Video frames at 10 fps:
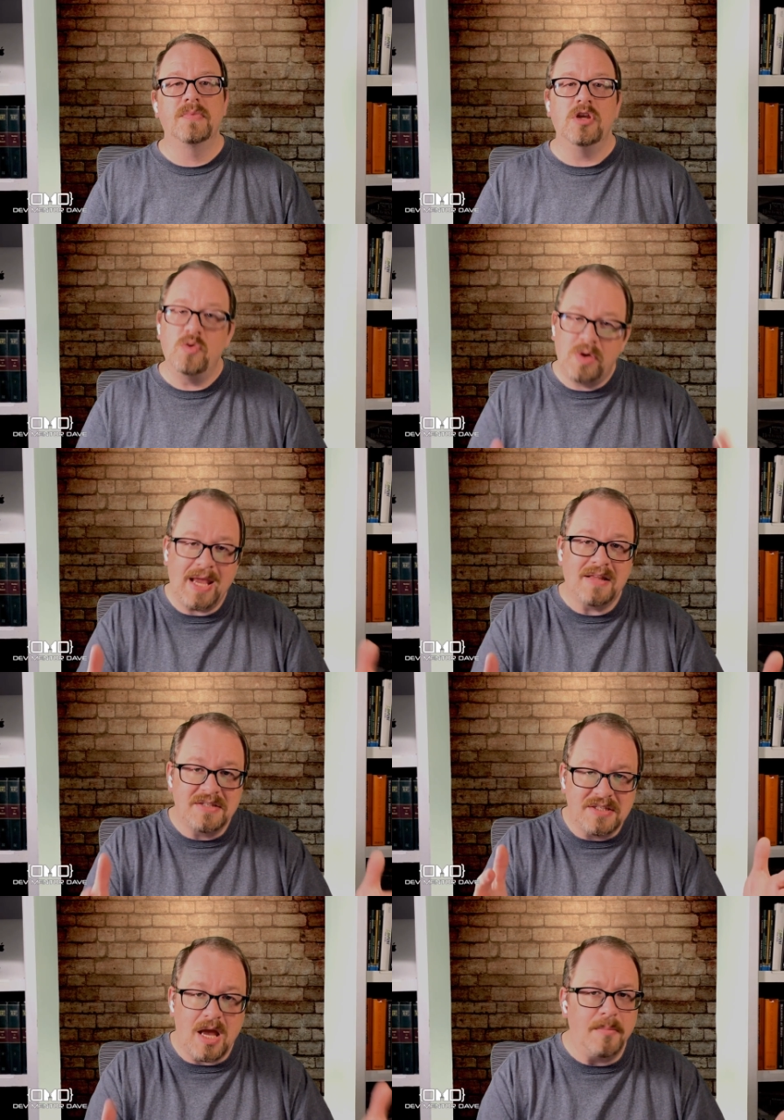You can
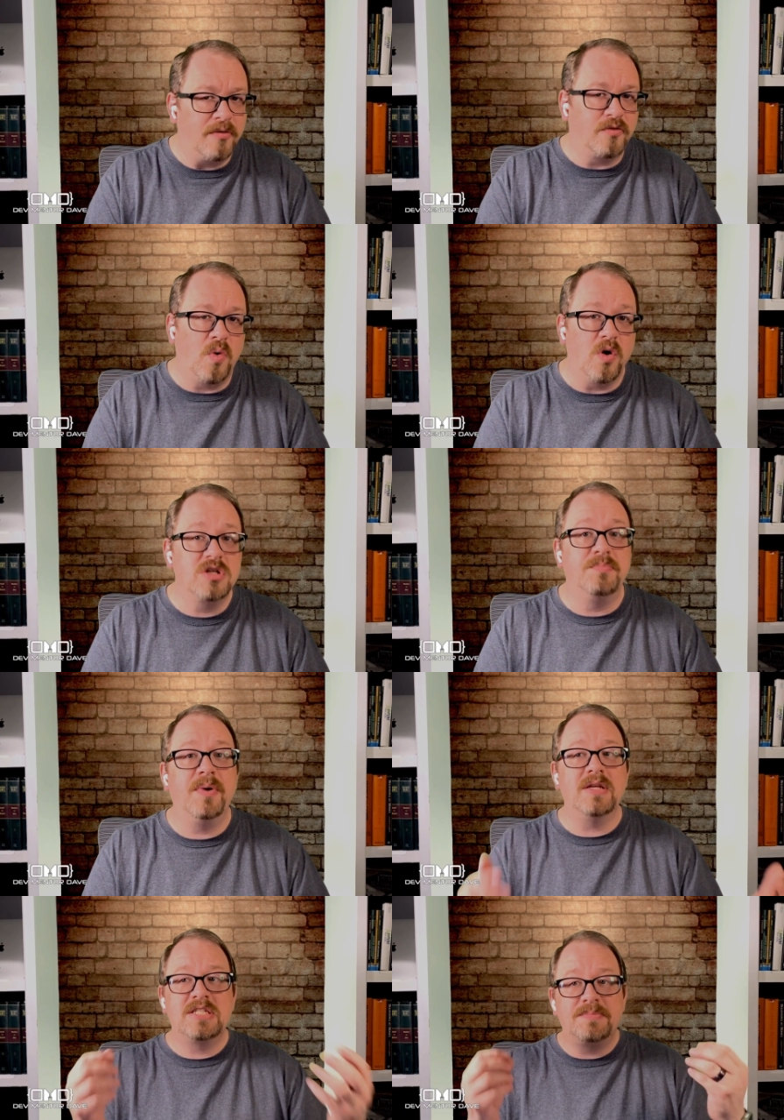some, of course,
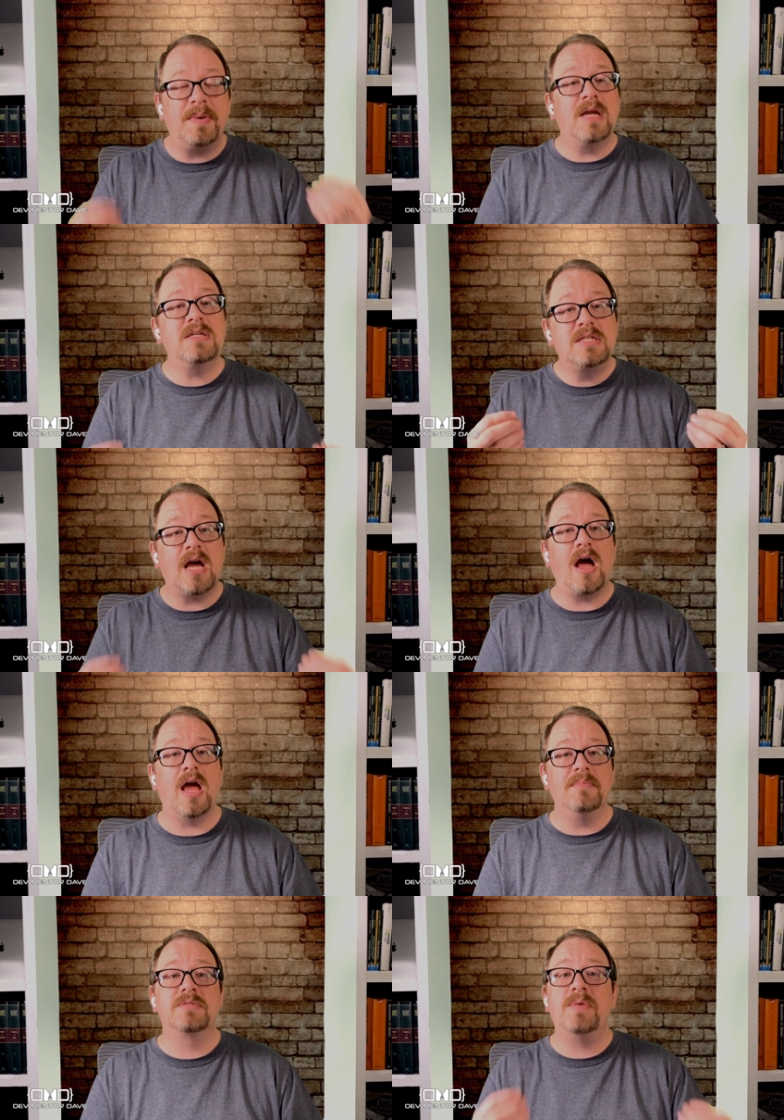but spend
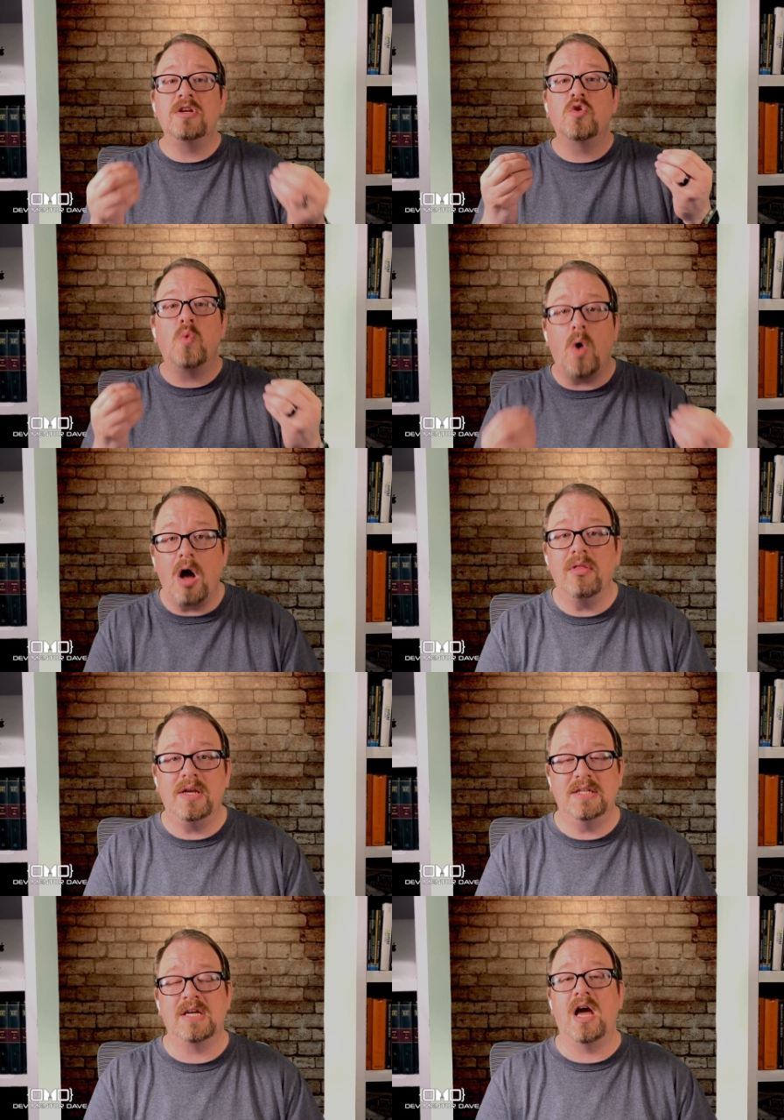time, spend
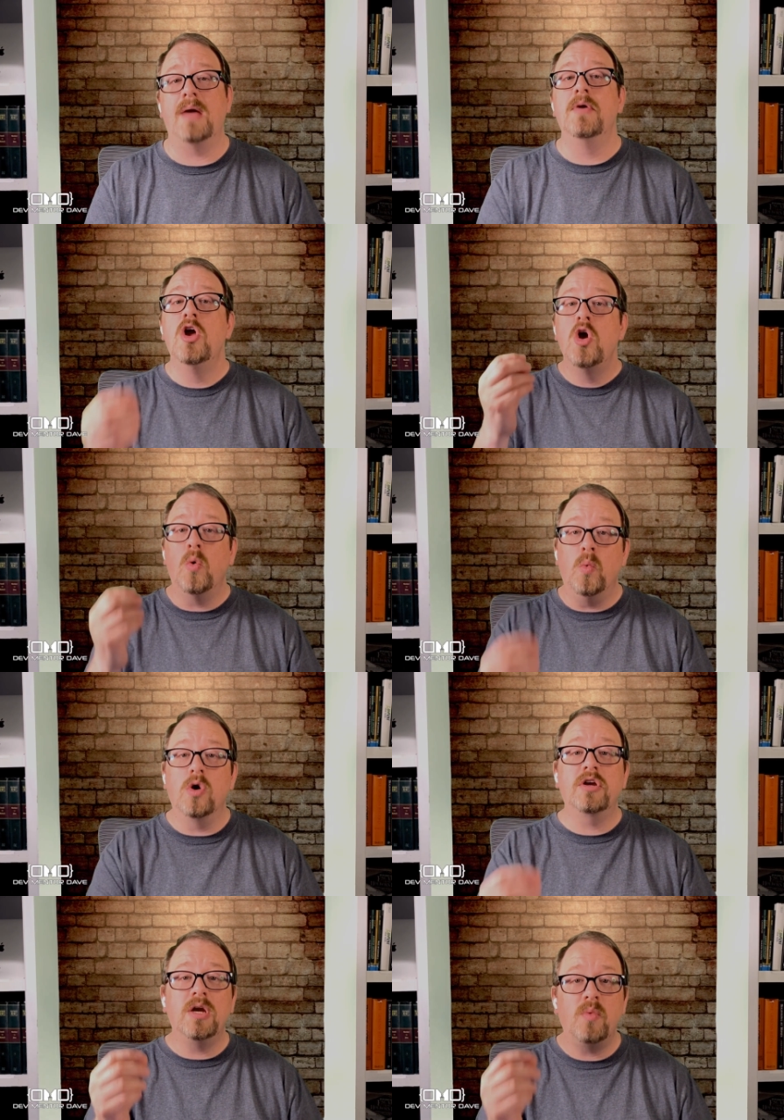quality time
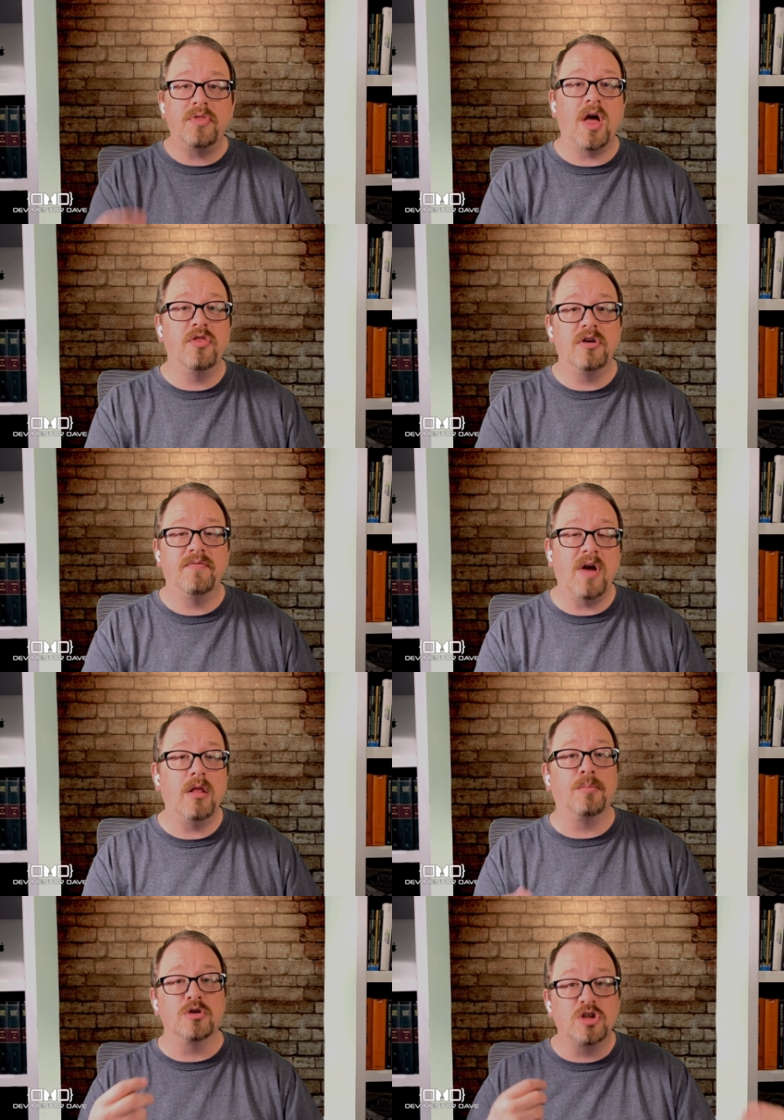working with other
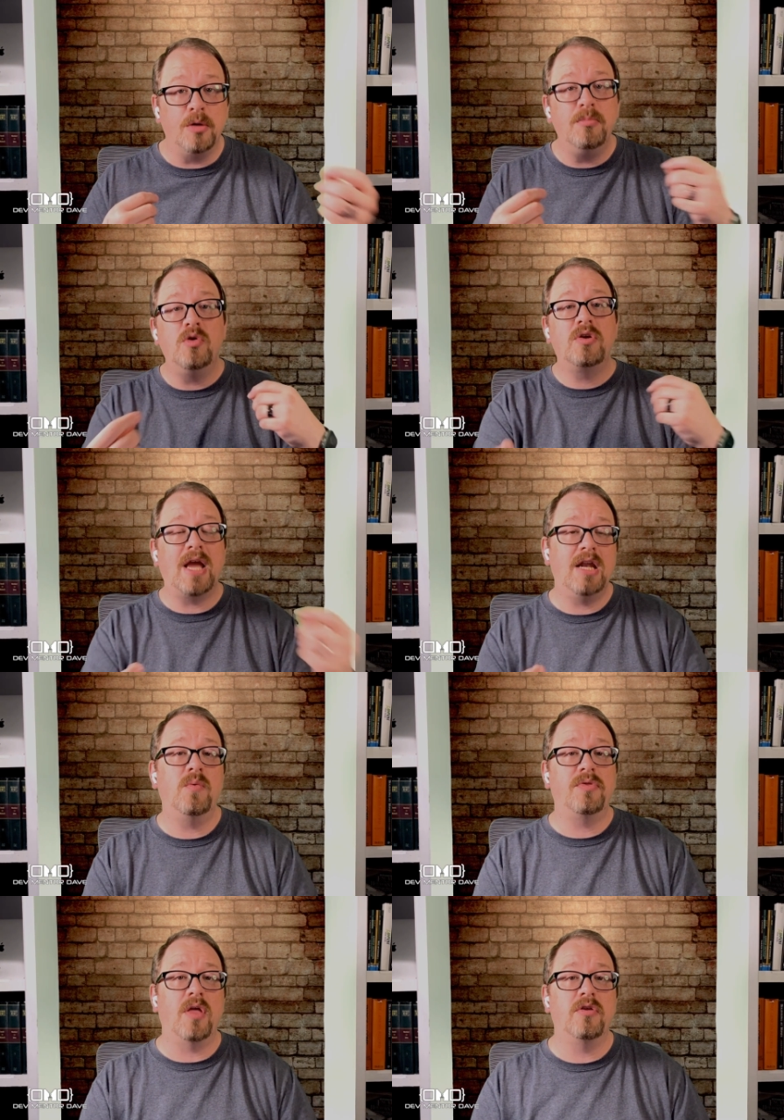developers, communicating
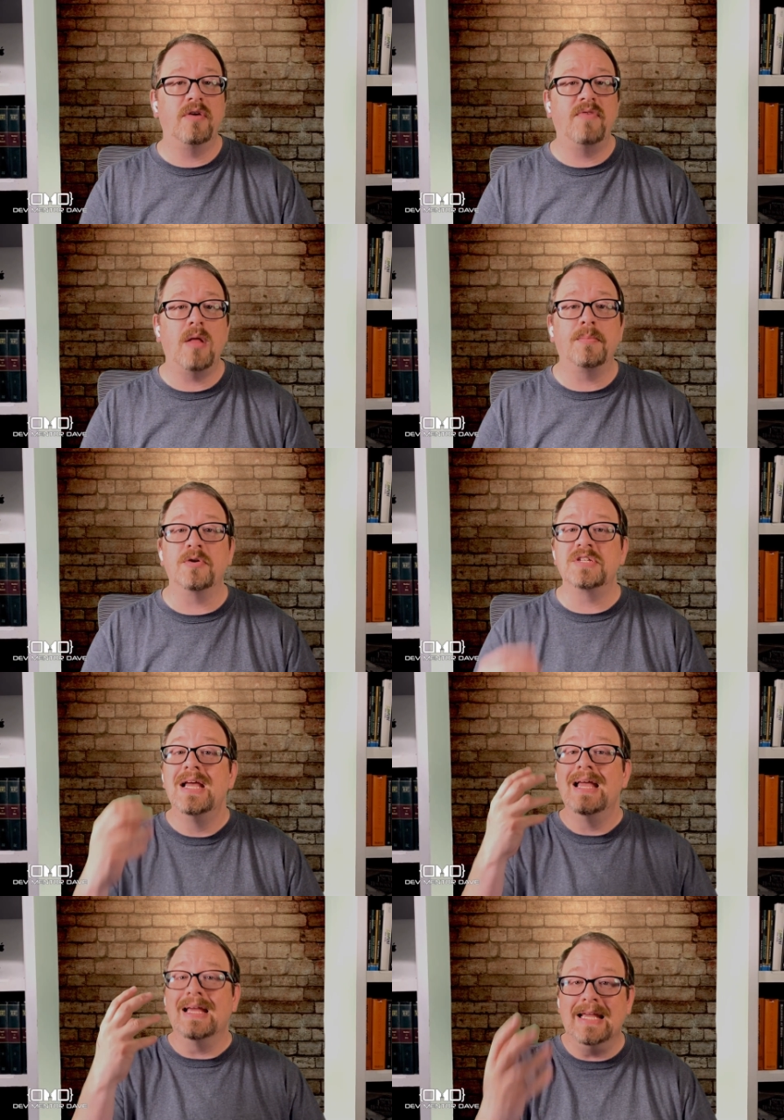with other developers,
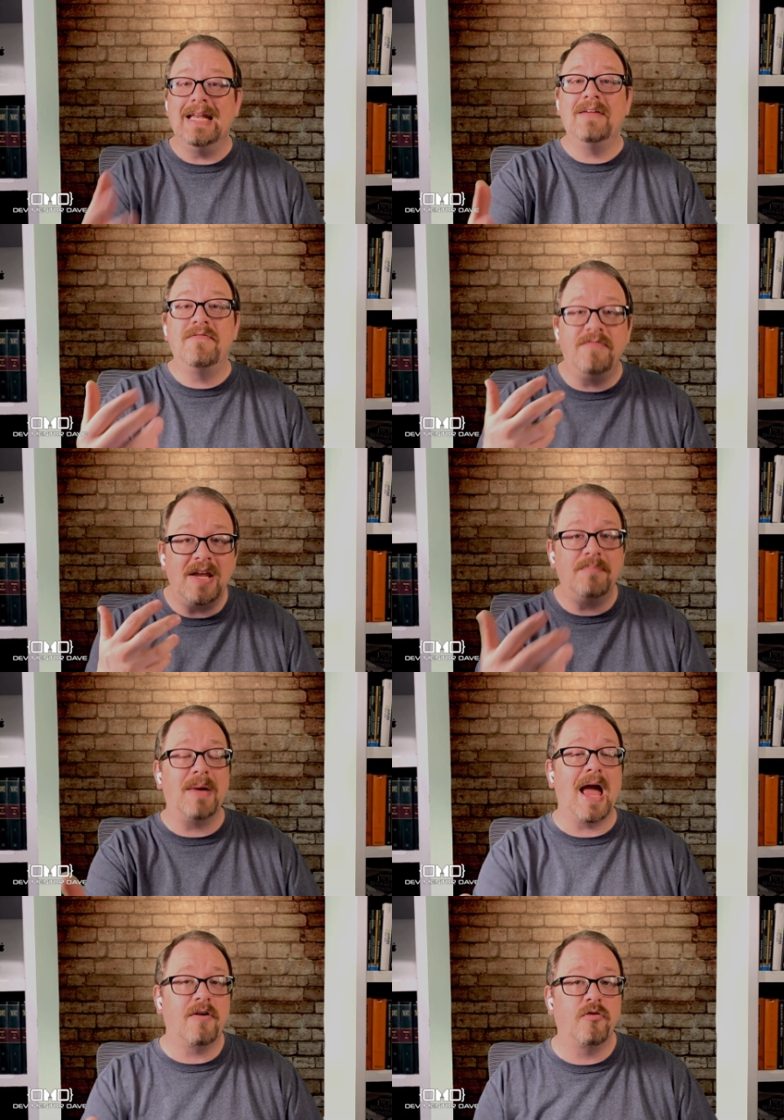getting
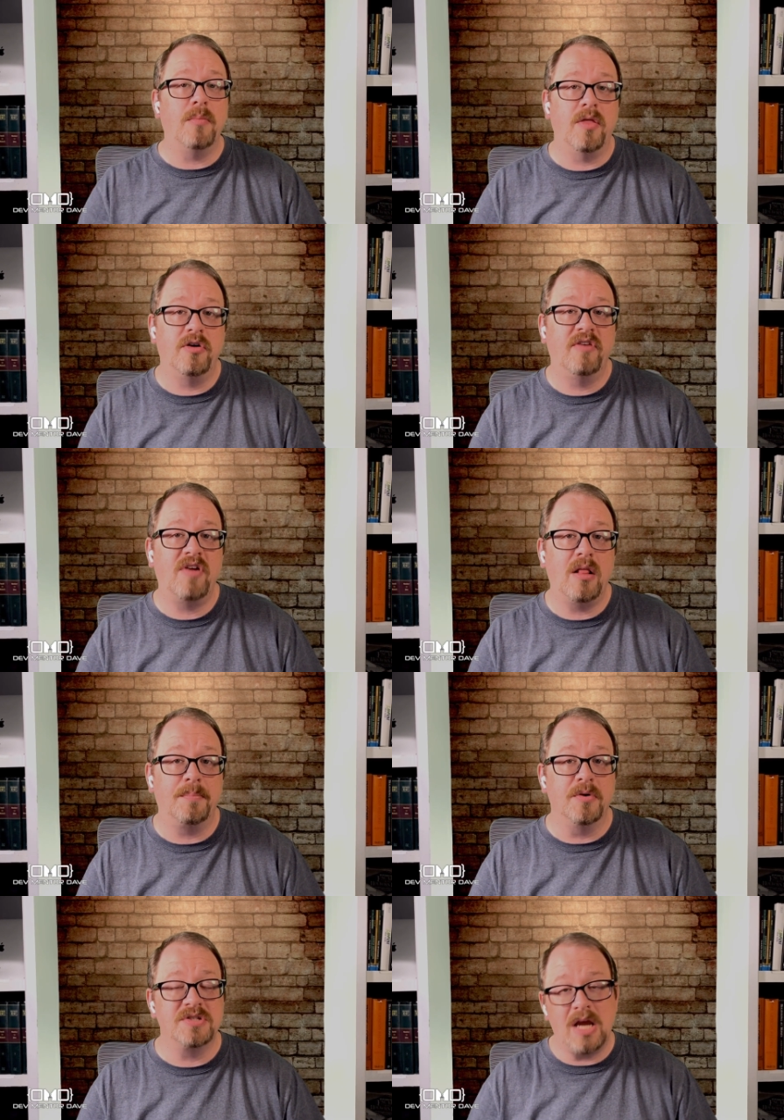feedback from other developers.